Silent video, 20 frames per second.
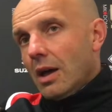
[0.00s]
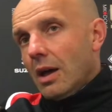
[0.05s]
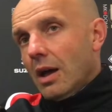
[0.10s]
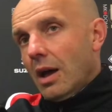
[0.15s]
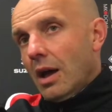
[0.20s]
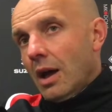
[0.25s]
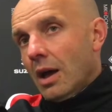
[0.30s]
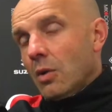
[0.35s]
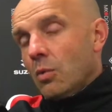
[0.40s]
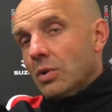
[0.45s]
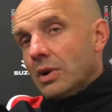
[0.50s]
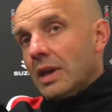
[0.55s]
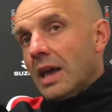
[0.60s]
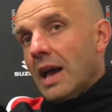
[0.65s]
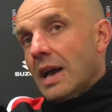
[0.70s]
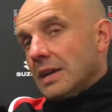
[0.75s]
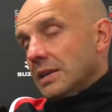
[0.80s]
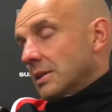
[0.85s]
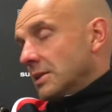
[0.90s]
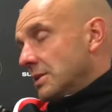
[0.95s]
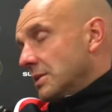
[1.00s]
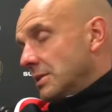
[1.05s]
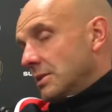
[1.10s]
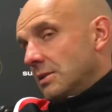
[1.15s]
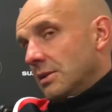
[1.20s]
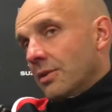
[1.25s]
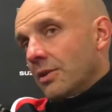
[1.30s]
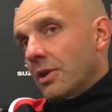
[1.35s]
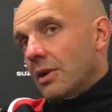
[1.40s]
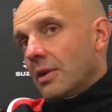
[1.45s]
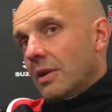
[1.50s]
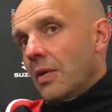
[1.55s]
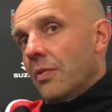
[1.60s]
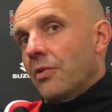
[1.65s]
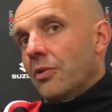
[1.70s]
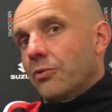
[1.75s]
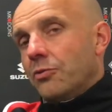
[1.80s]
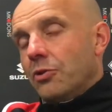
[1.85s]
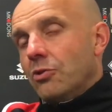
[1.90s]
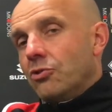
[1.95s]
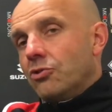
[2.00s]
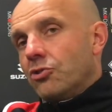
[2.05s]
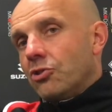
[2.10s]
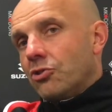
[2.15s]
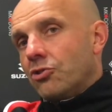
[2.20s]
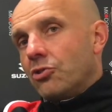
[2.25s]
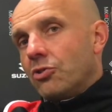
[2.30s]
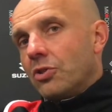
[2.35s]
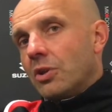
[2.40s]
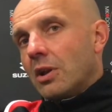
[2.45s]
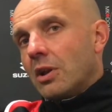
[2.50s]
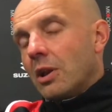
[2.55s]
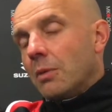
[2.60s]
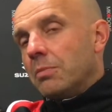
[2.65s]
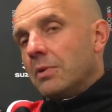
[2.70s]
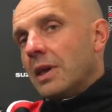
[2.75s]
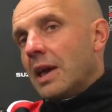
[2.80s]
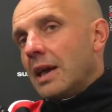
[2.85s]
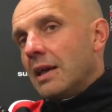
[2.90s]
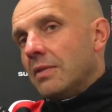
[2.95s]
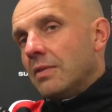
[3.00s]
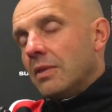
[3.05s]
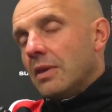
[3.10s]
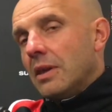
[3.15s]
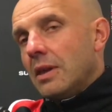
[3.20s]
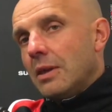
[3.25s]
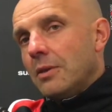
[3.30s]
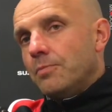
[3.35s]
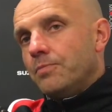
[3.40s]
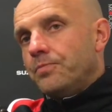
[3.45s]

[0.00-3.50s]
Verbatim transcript: I would guess that in the future, should the club gain the